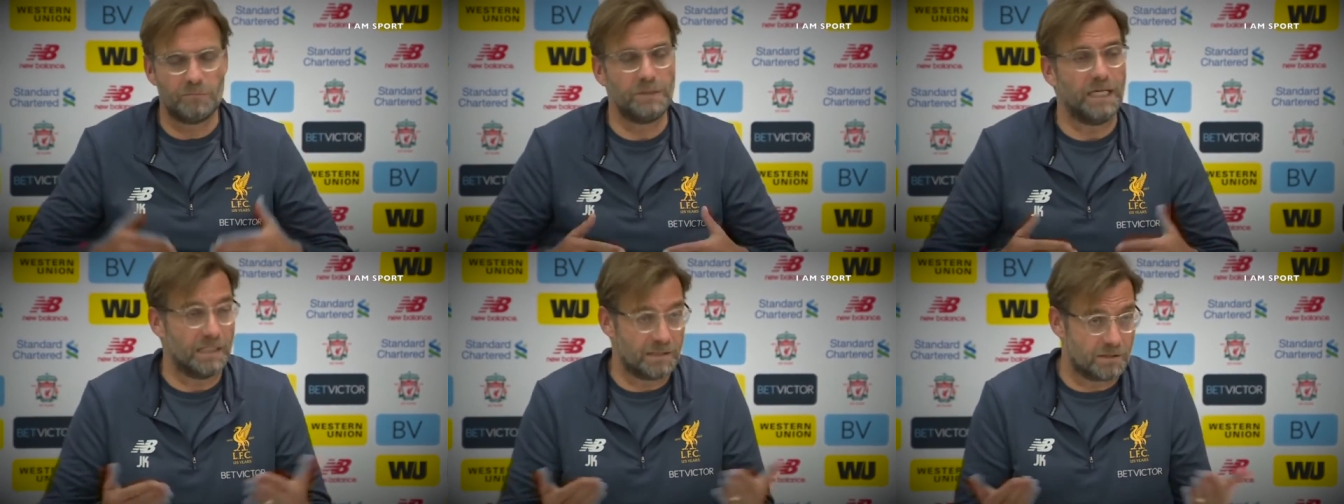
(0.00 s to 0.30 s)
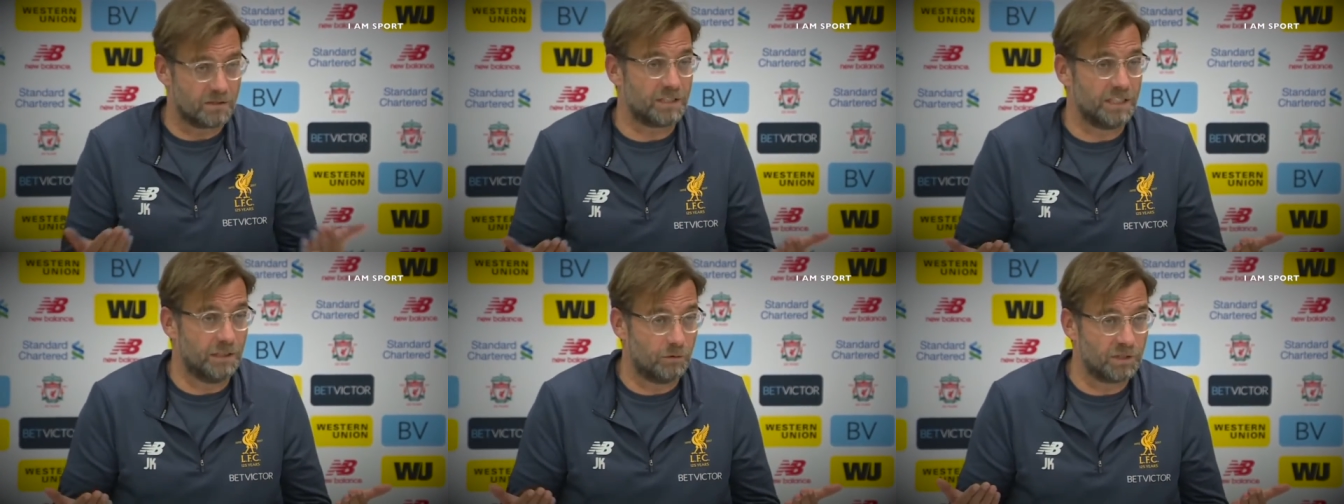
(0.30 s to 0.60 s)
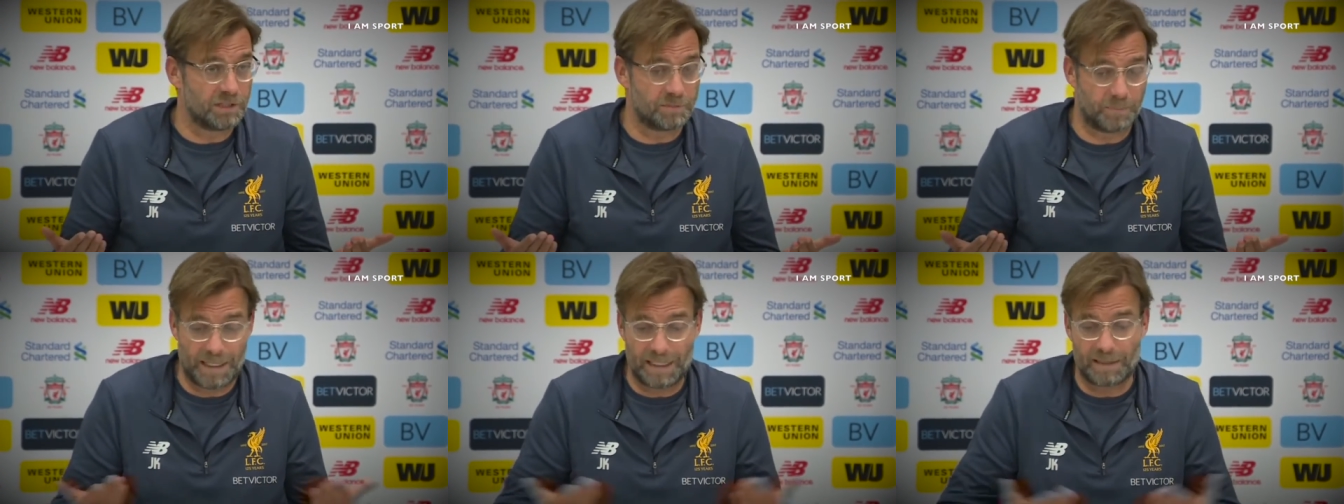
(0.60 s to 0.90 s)
yes
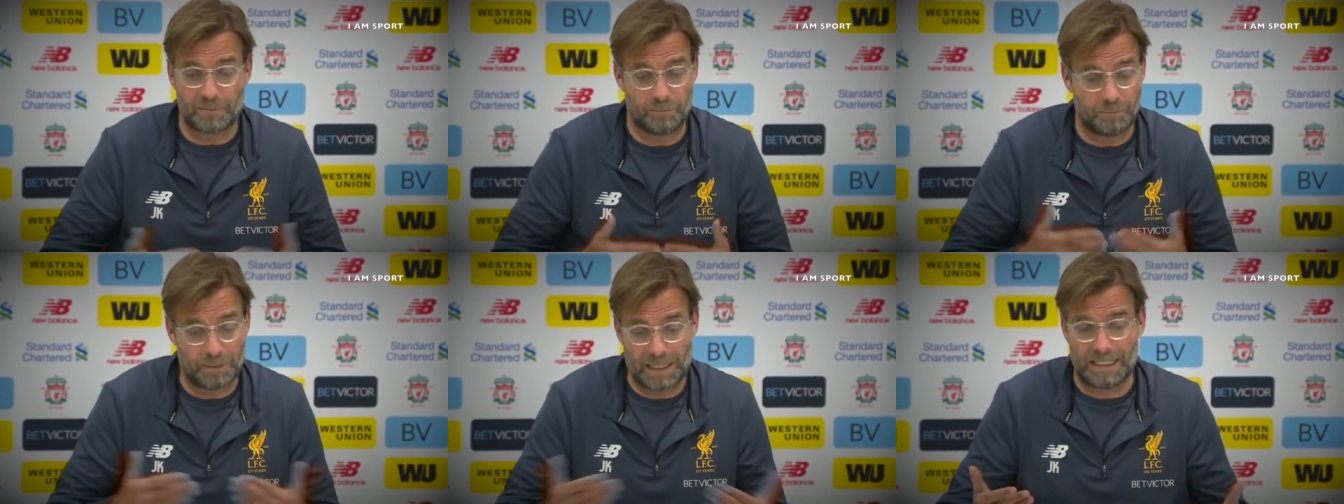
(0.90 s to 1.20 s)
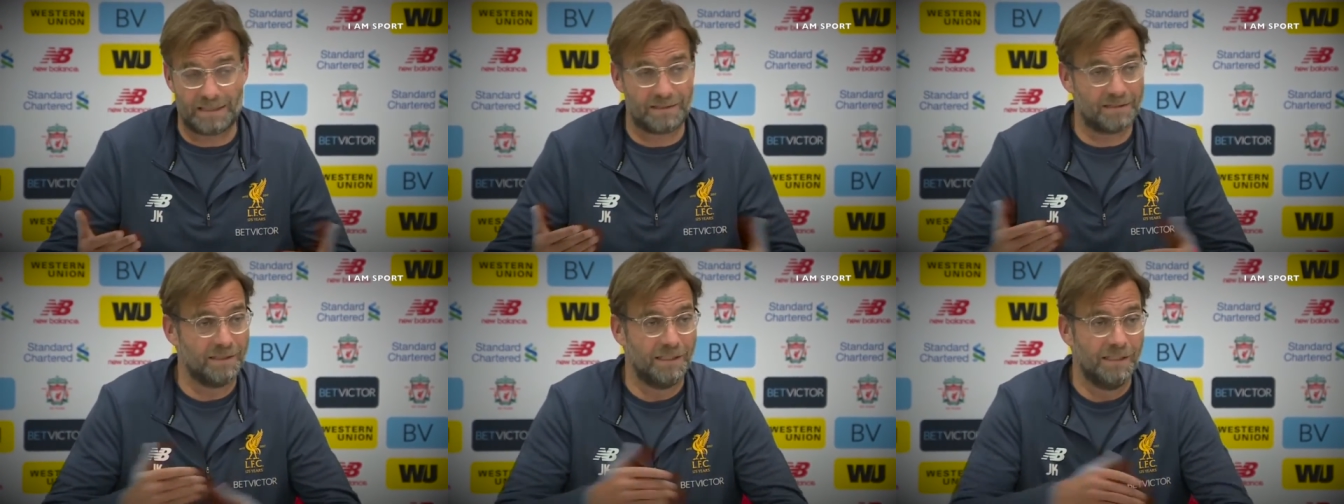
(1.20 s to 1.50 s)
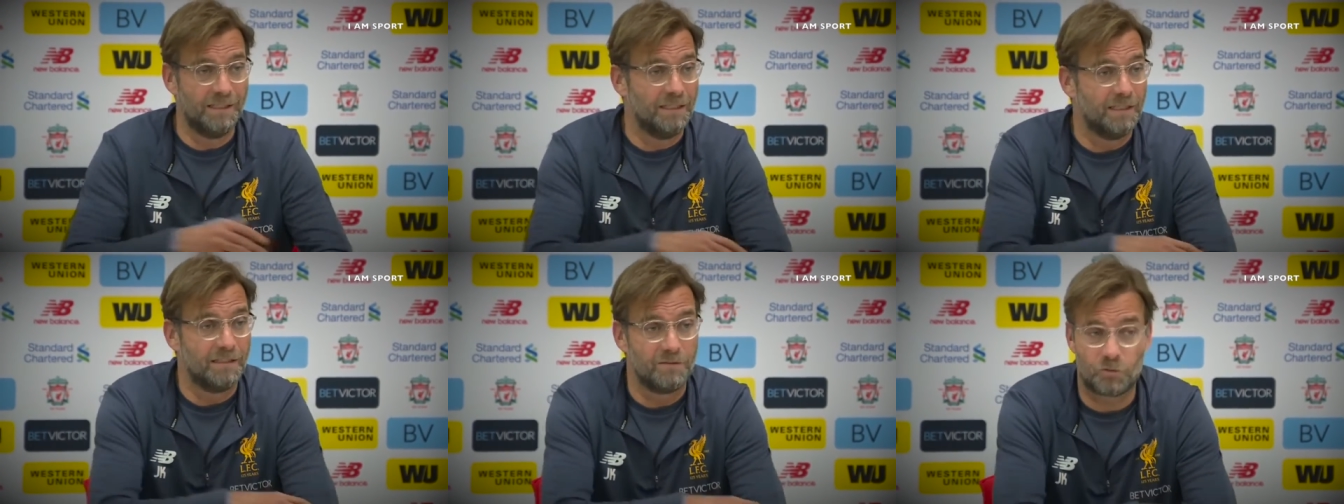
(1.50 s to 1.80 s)
still respect but
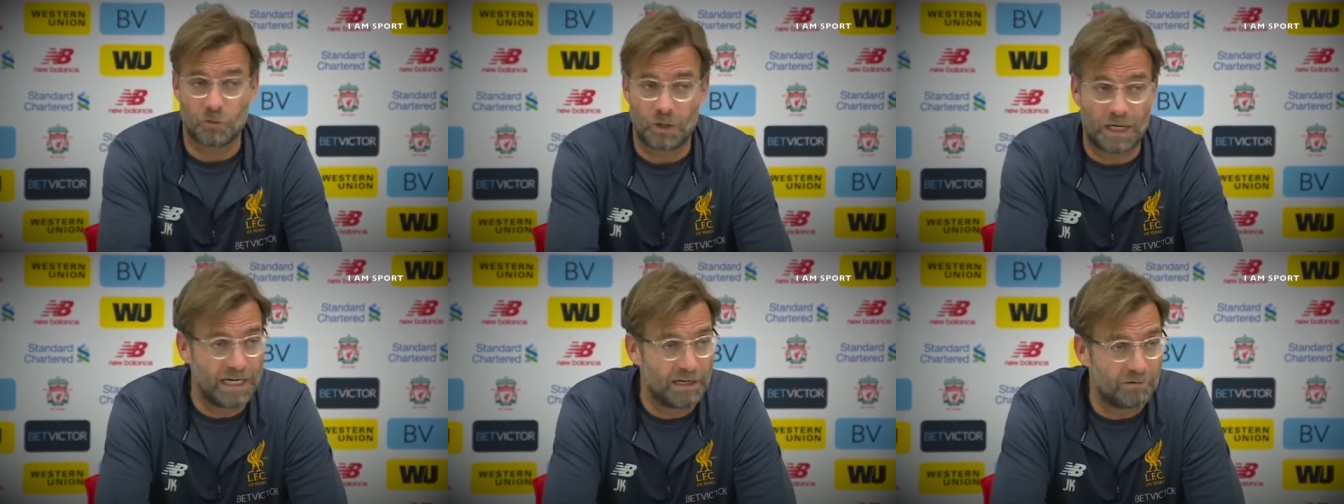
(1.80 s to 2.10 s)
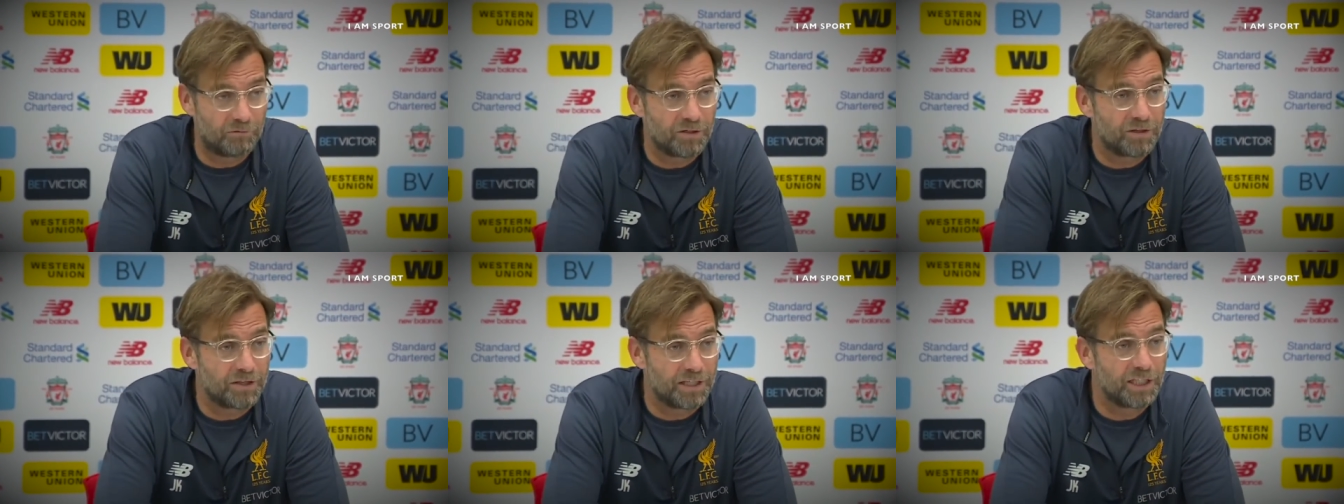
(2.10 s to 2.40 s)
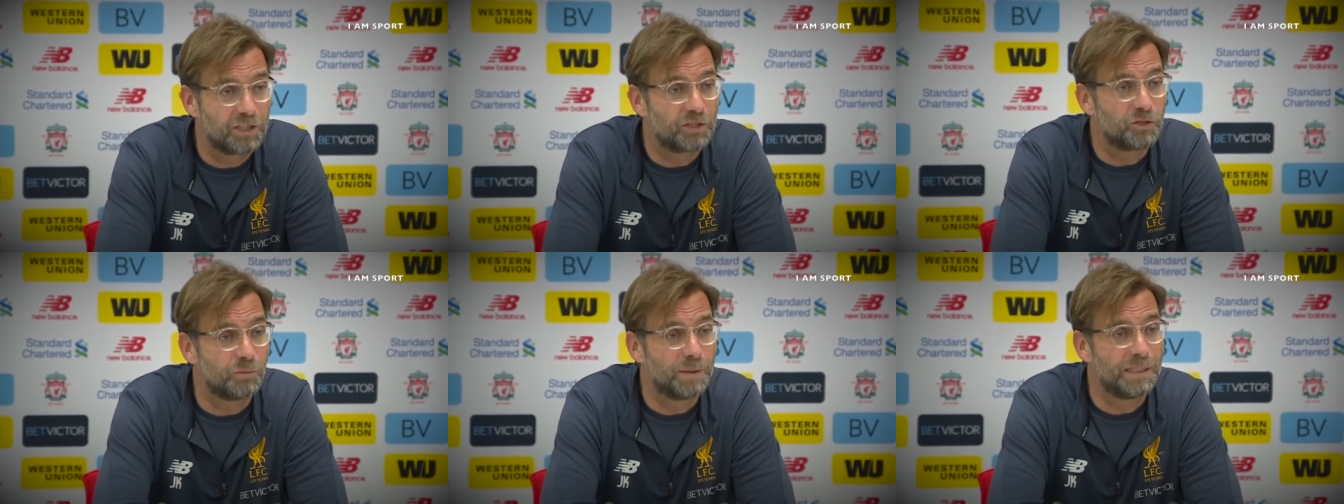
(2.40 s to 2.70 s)
try
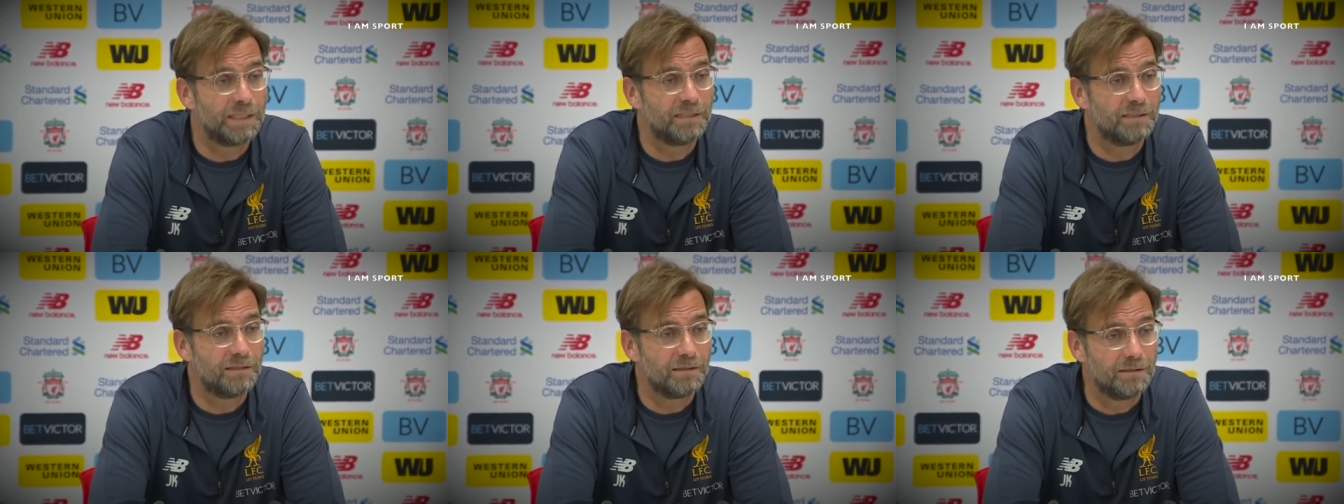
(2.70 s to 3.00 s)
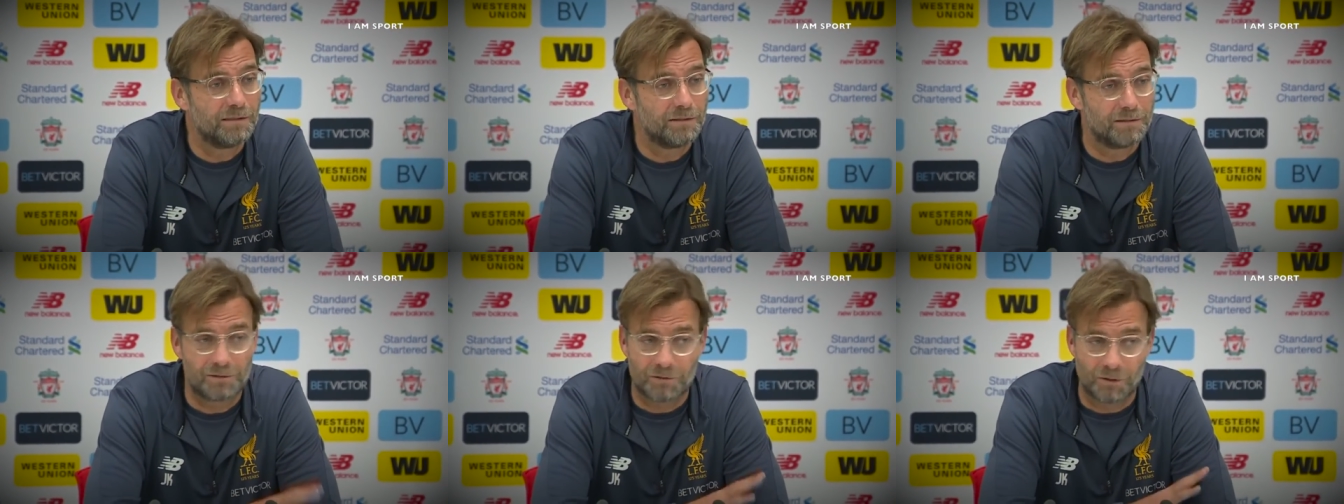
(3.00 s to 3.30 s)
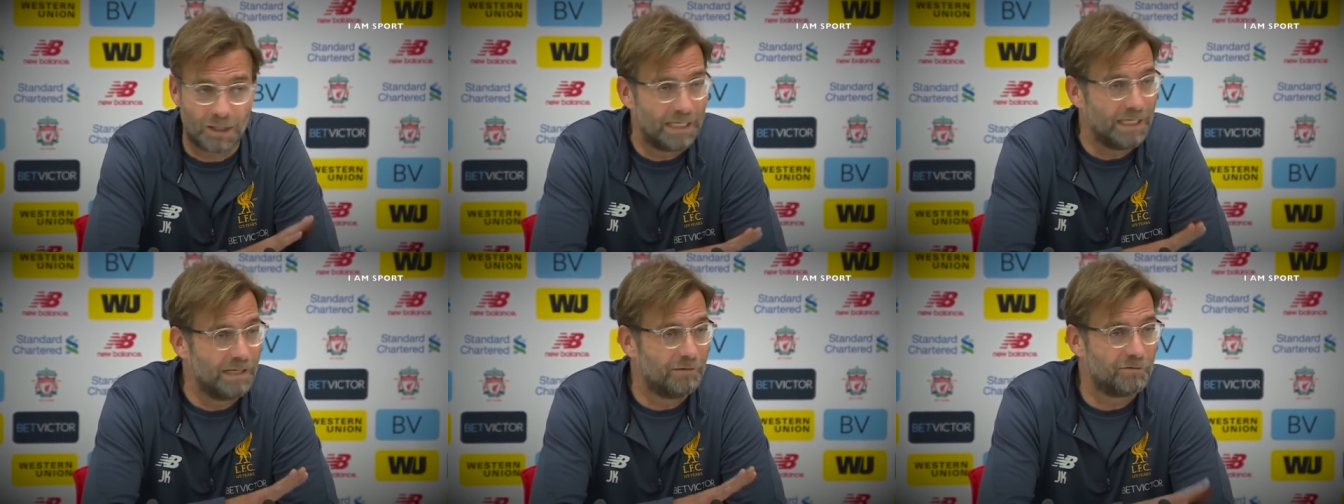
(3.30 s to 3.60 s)
everything to win it
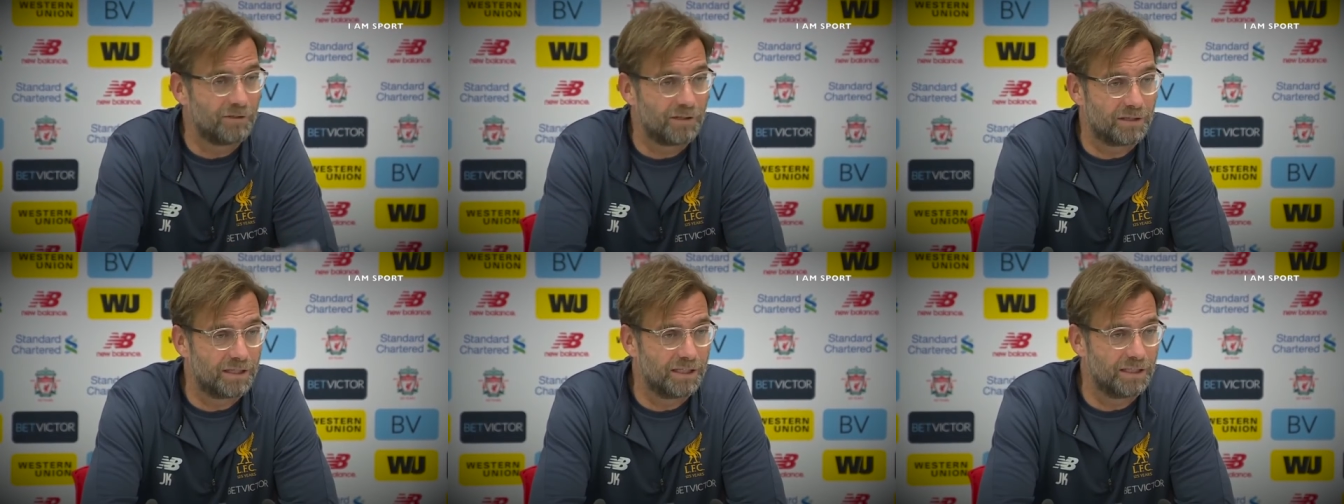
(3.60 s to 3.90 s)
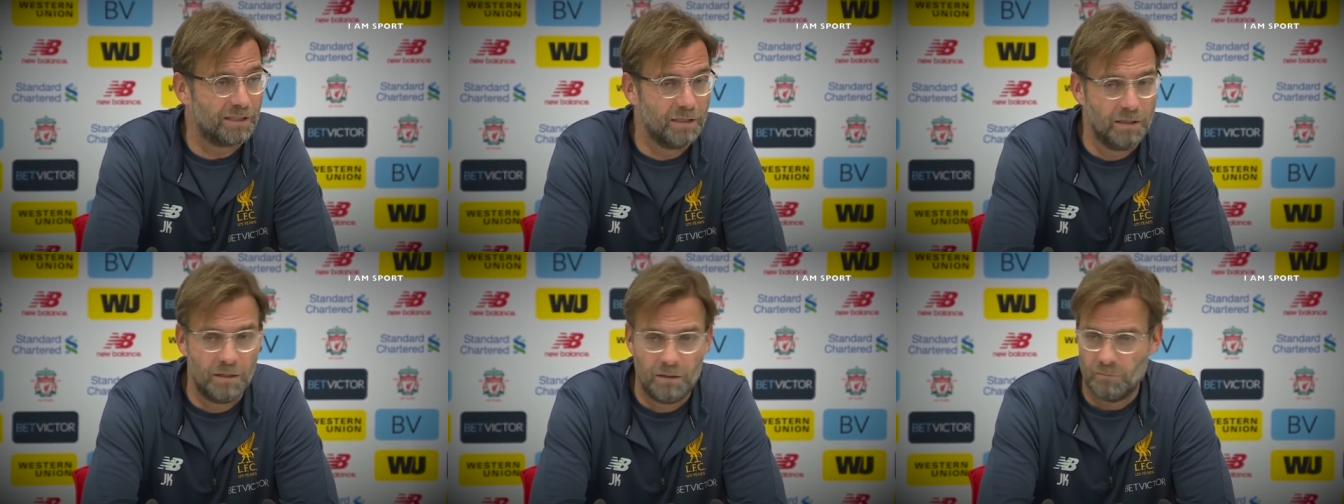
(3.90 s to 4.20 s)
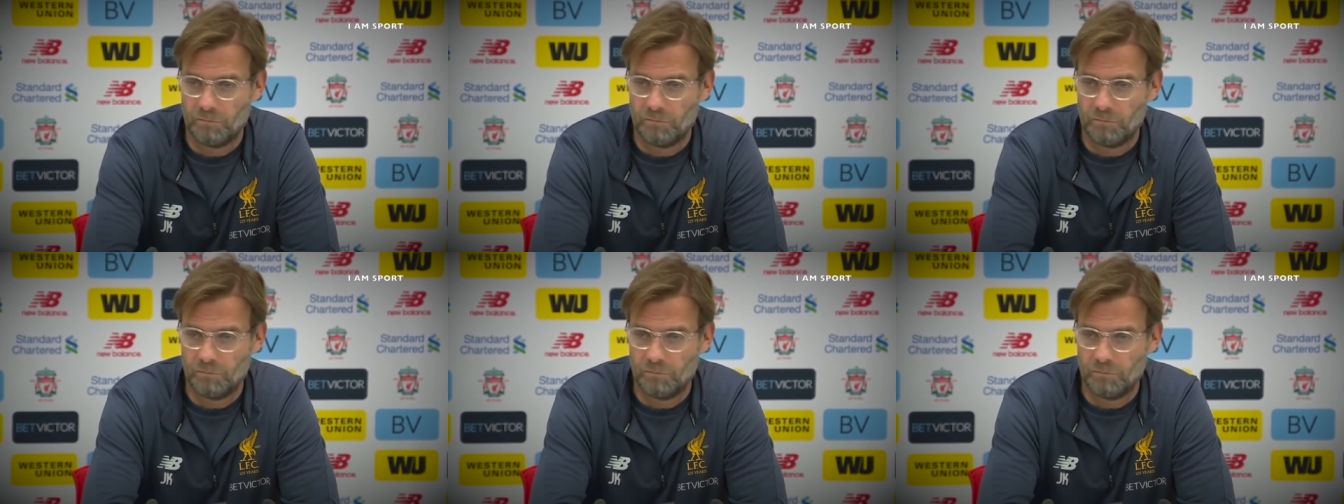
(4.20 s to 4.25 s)
try everything